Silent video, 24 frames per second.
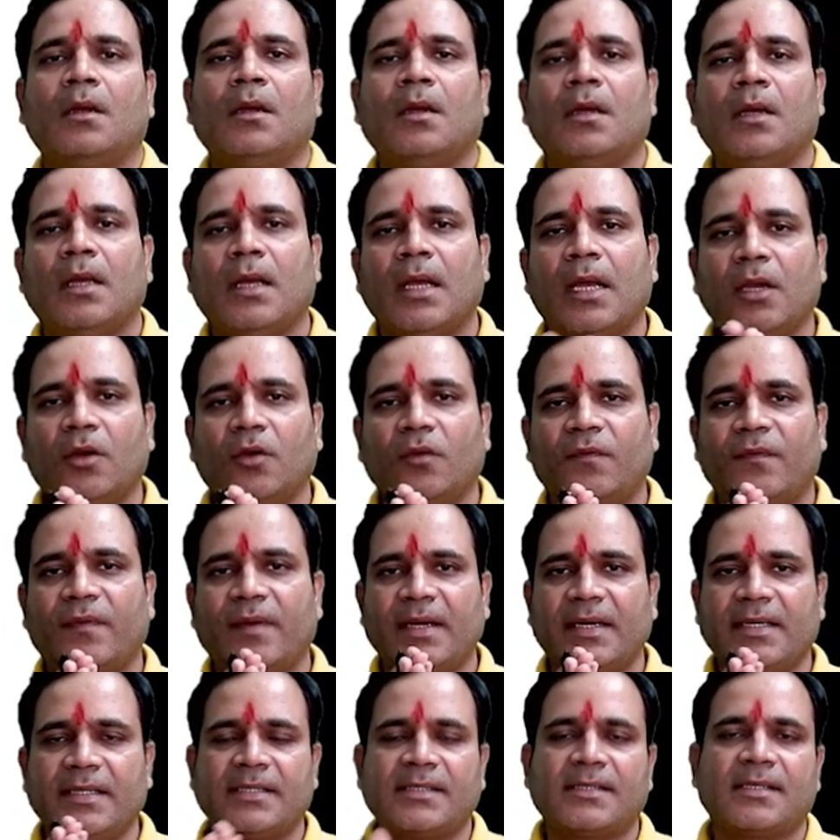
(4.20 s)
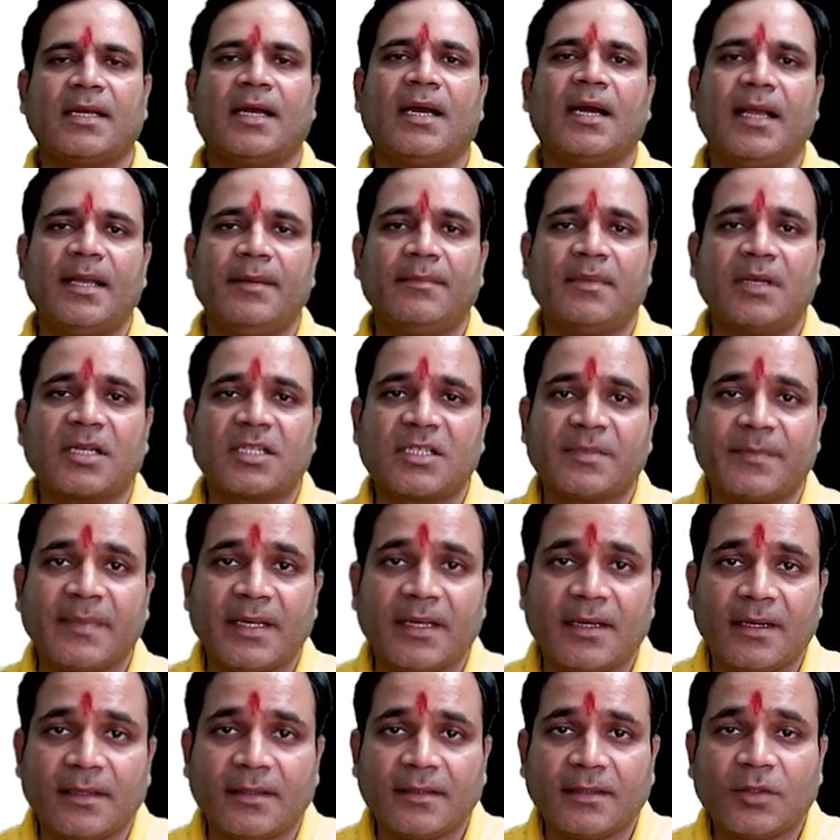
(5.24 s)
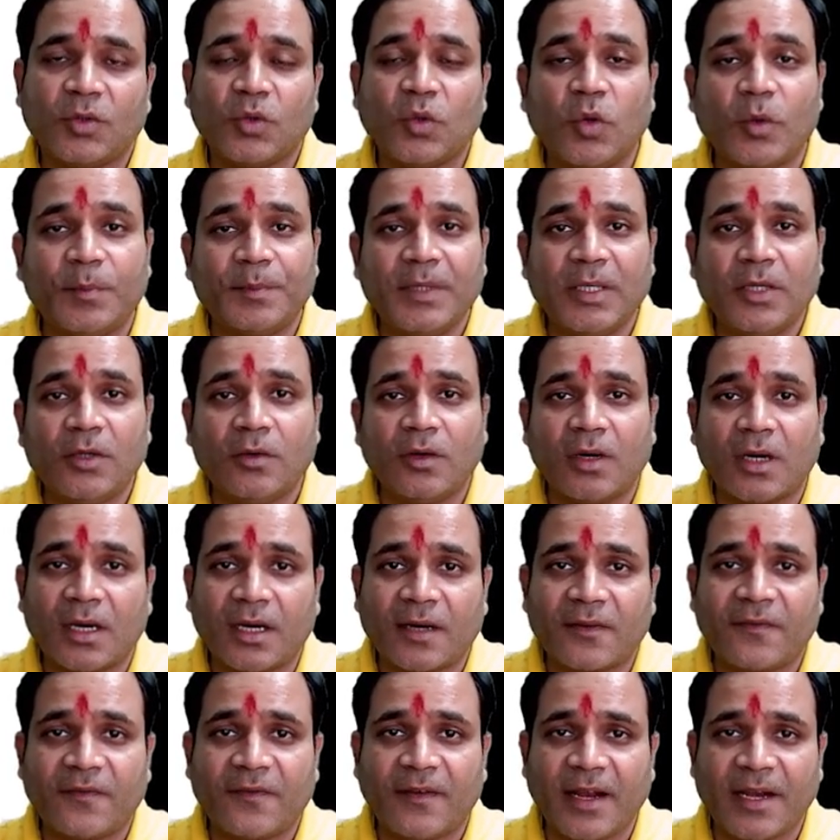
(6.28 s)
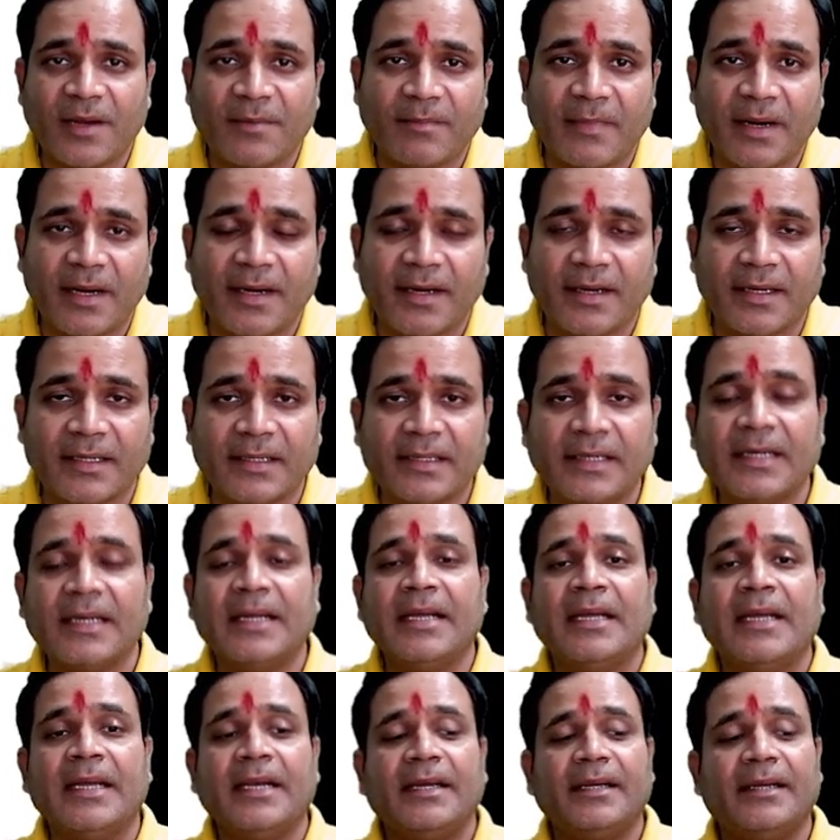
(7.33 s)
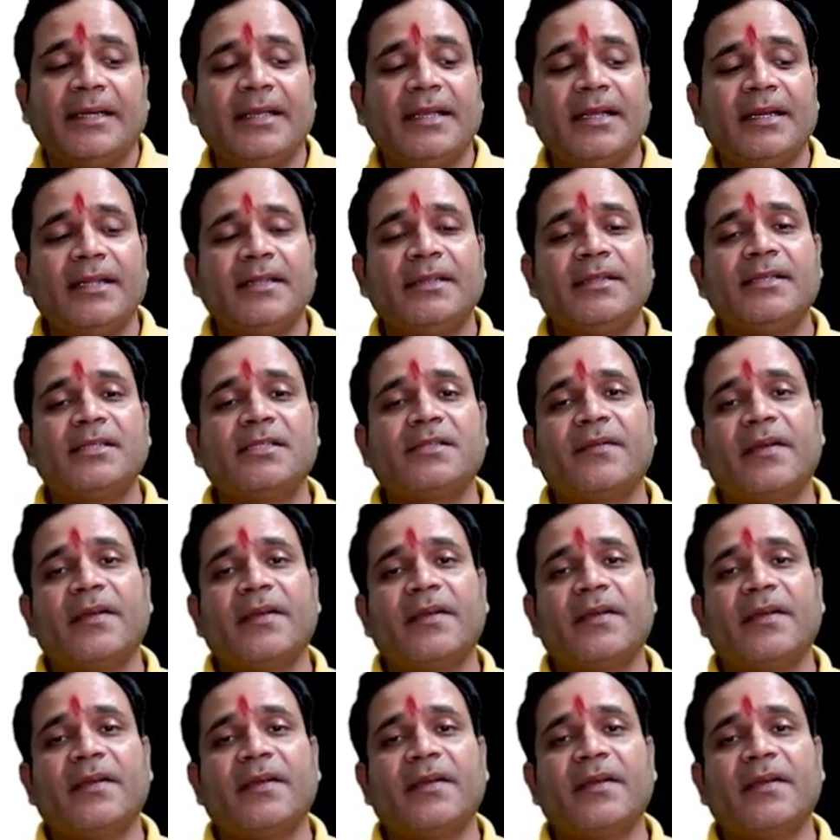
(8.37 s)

Hello friends, I am Lakshmikant. Hope you all are fine, my dear. Dear, in this very